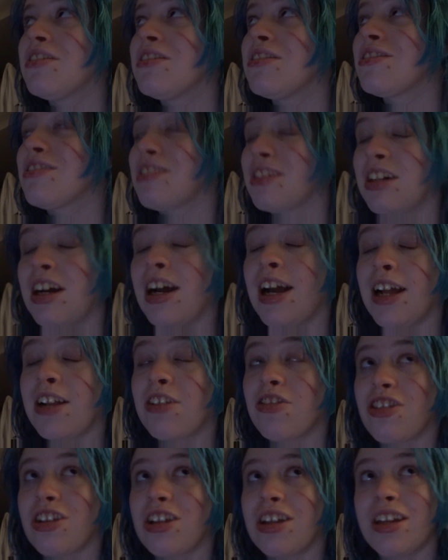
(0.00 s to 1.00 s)
It's
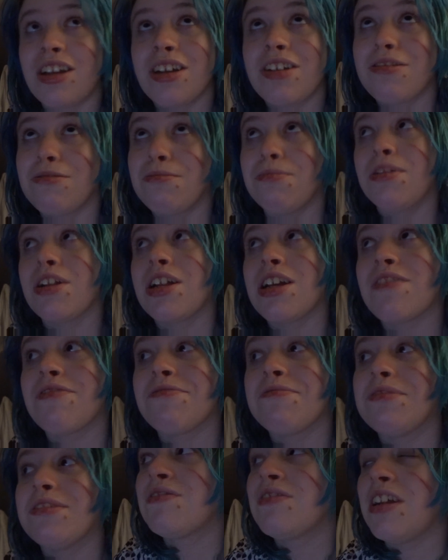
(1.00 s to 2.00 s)
actually
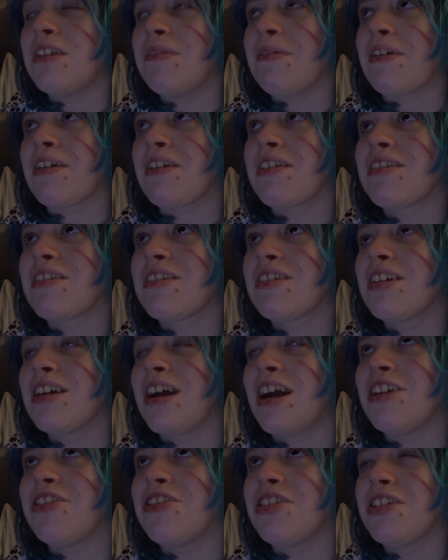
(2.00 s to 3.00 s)
unbelievable. Anyway,
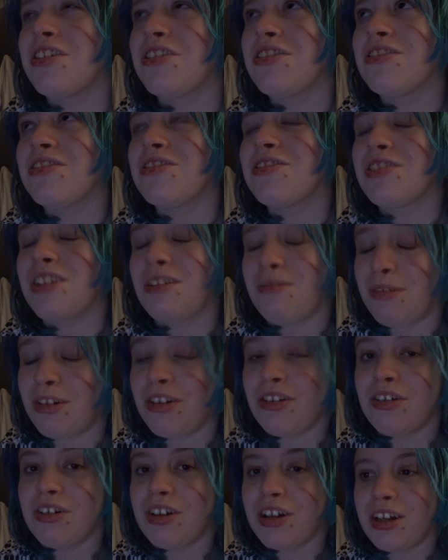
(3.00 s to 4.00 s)
I should start
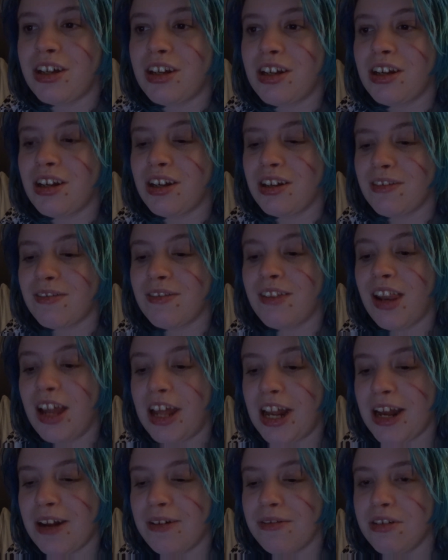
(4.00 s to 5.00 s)
recording and
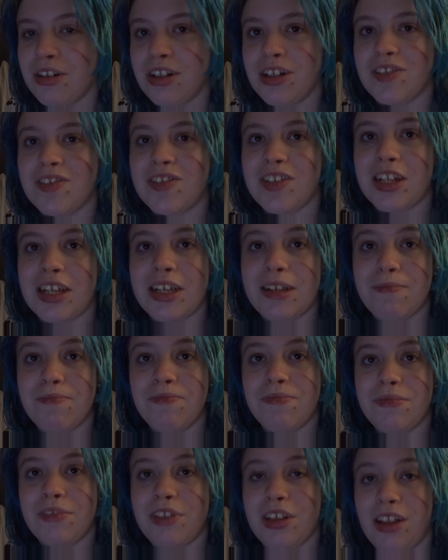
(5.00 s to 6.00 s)
lie down, good sleep.
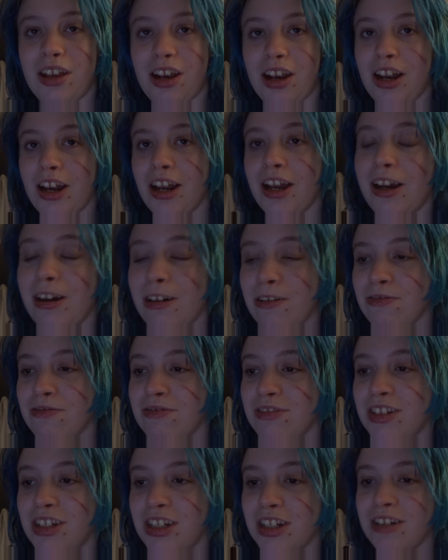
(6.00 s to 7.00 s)
Didn't laugh,
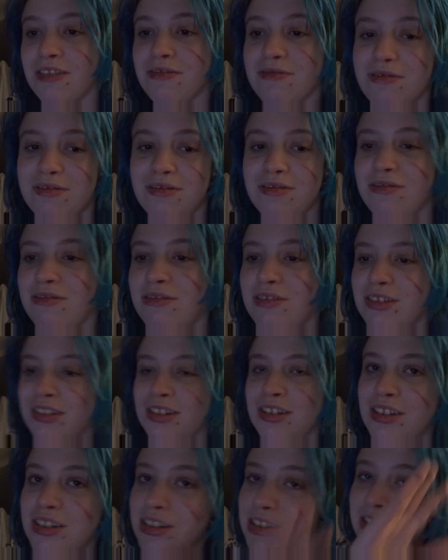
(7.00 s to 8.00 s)
you know?
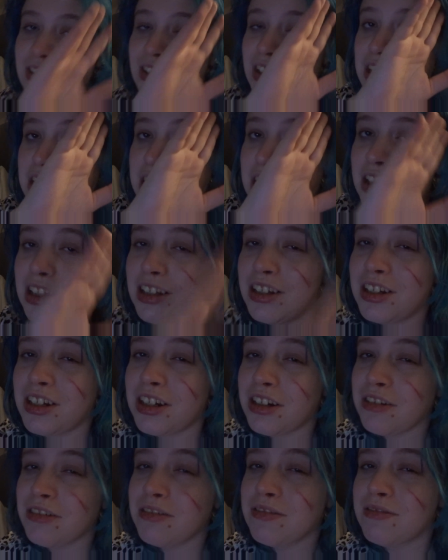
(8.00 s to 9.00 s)
Night night, Lydia.